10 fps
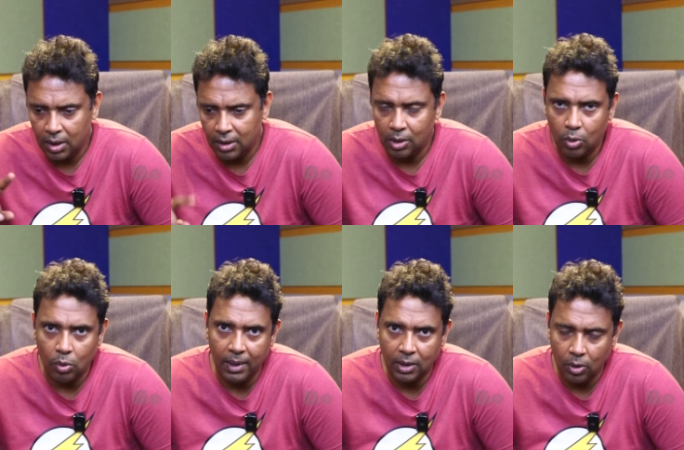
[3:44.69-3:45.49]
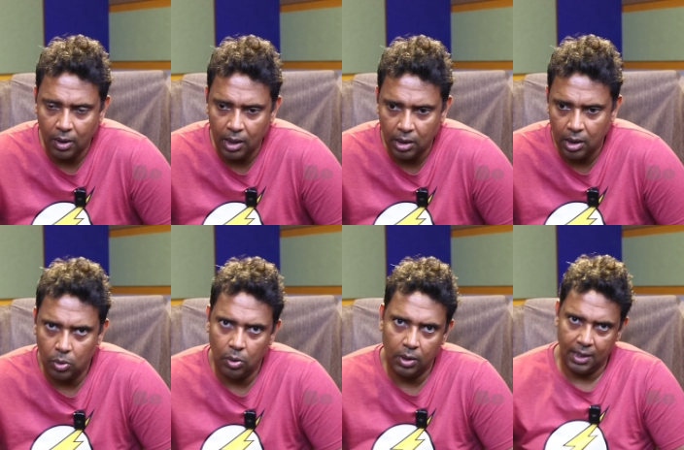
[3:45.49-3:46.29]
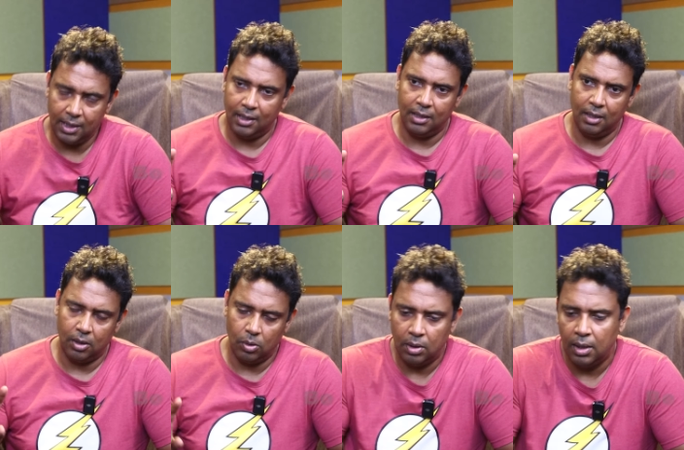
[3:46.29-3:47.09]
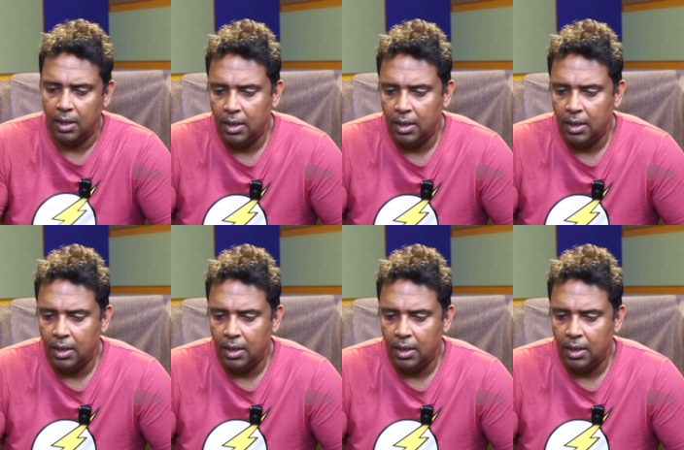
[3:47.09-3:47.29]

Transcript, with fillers: and then go back to your NRO or NRE account.